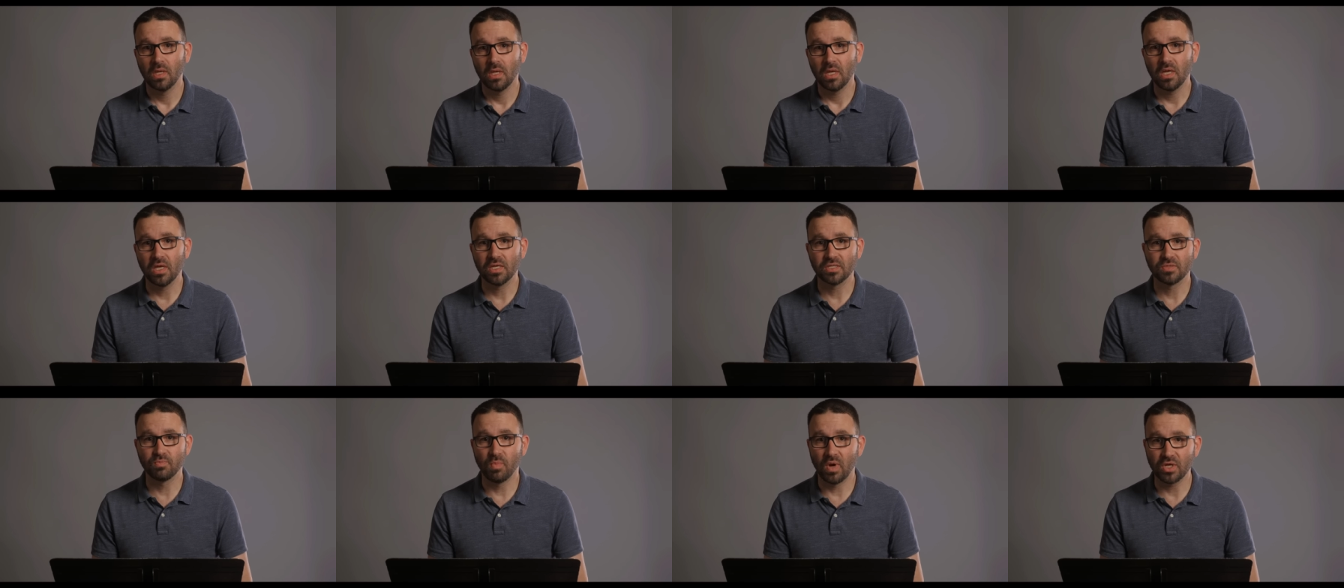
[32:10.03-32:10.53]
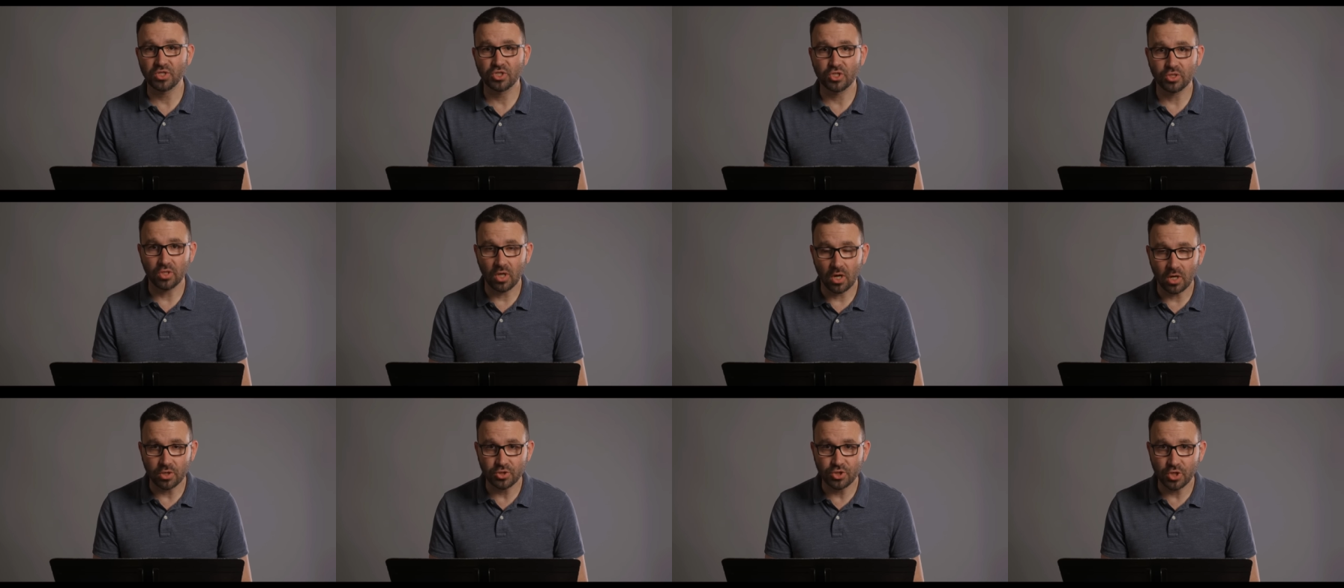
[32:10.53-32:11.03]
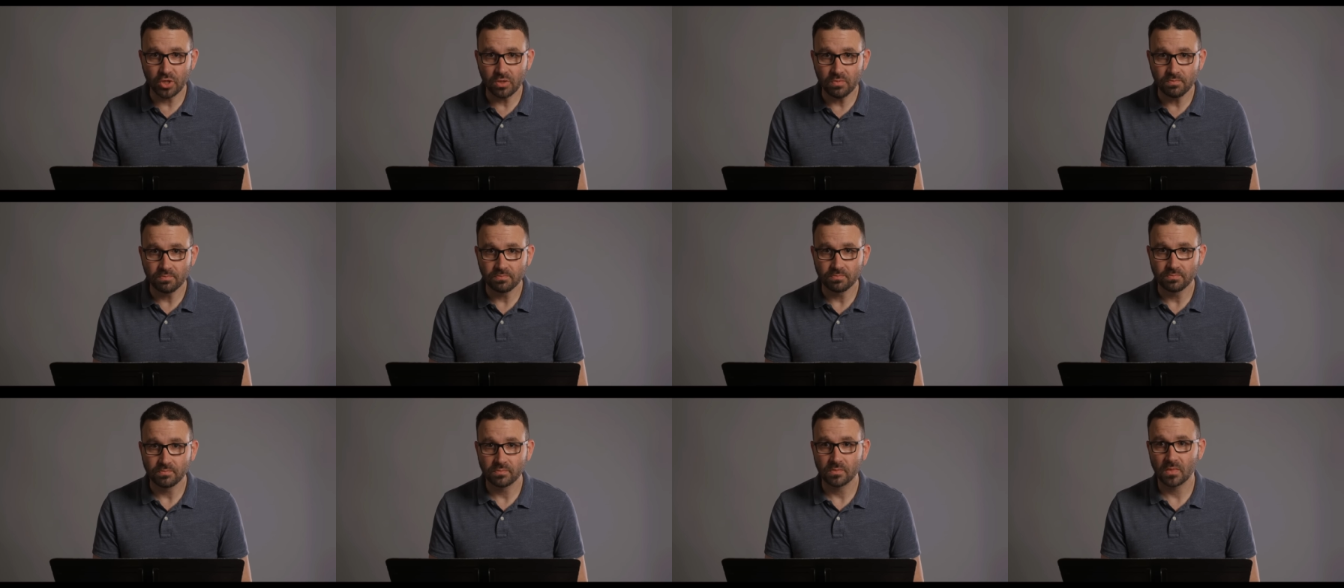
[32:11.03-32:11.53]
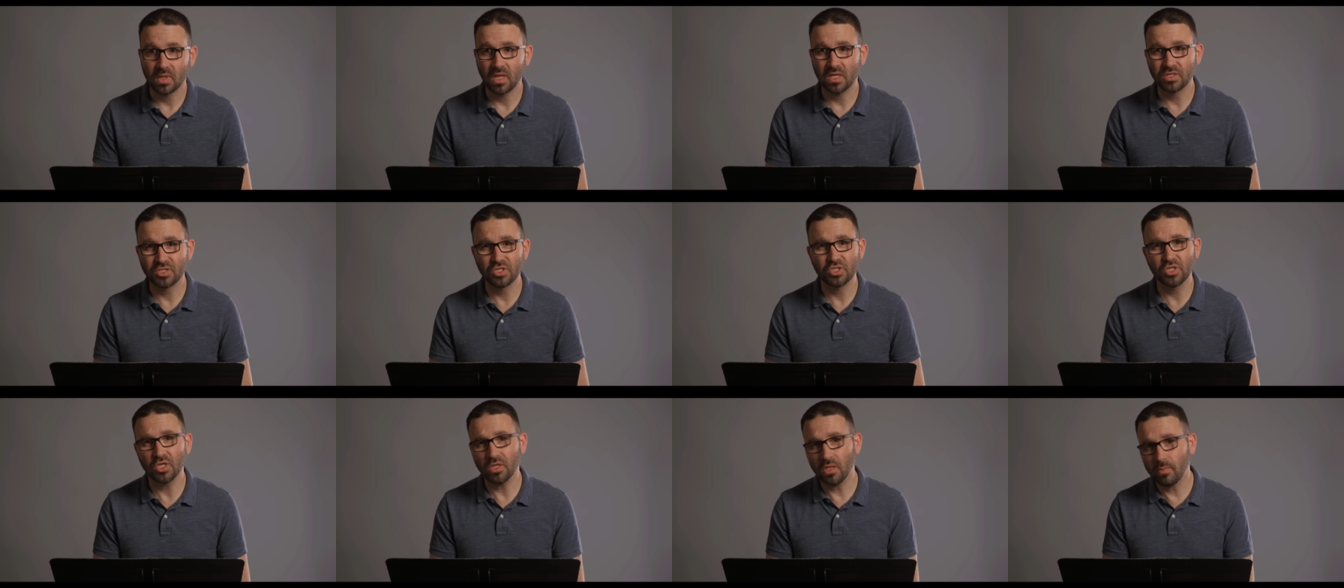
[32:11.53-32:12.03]
is much larger.
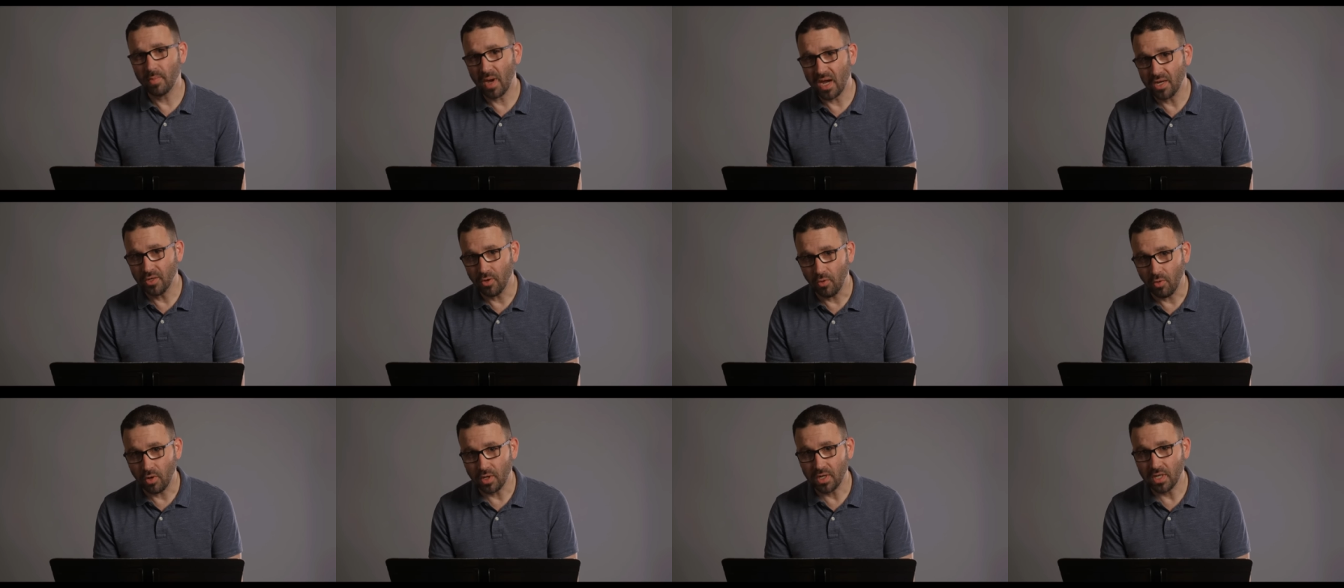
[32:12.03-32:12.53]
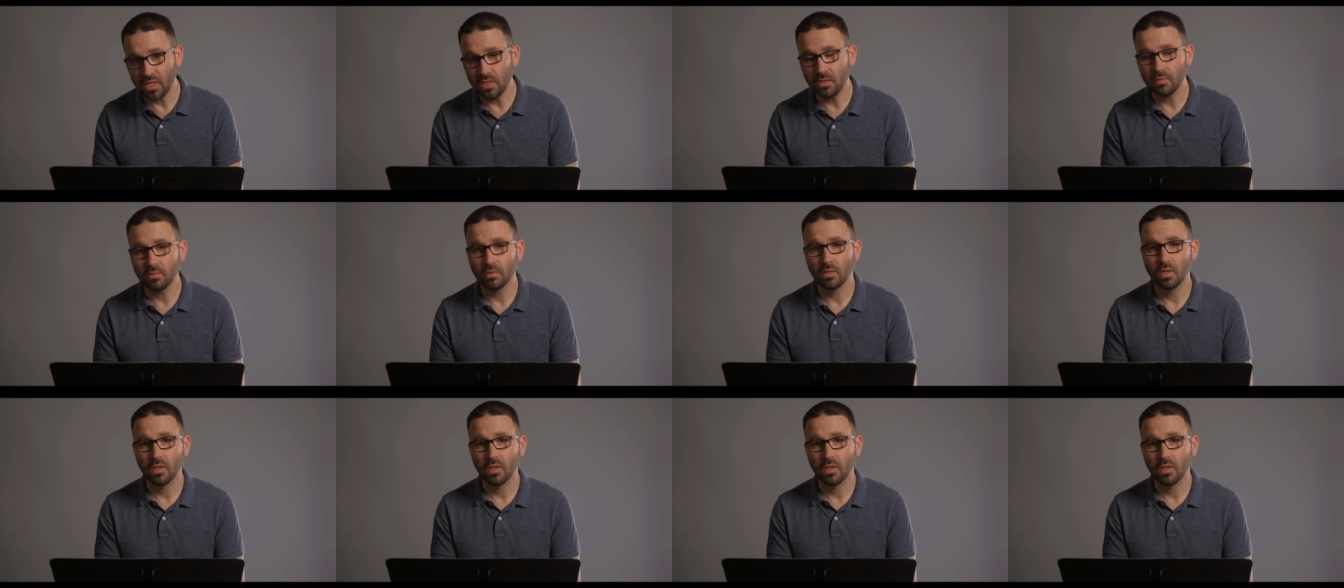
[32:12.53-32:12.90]
It's still a minority,